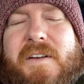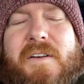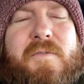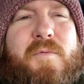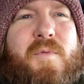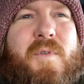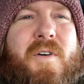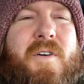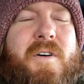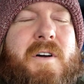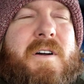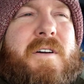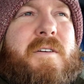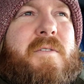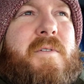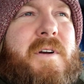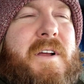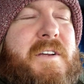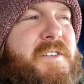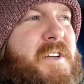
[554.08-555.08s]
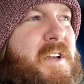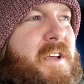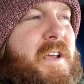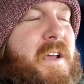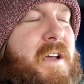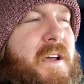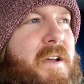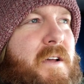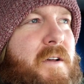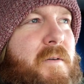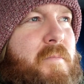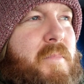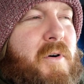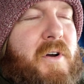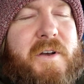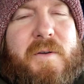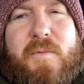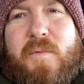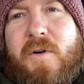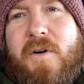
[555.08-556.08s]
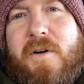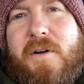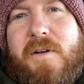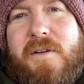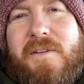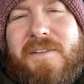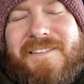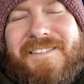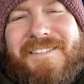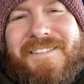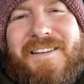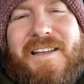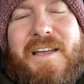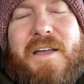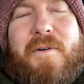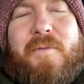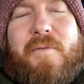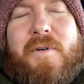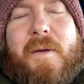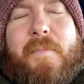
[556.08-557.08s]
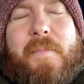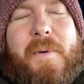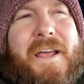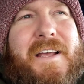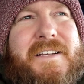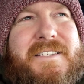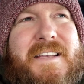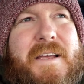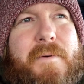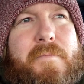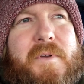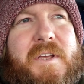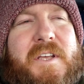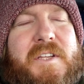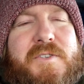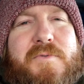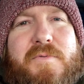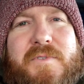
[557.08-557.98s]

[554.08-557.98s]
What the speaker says: of water, we're actually by the water. We're at Black Sand Beach,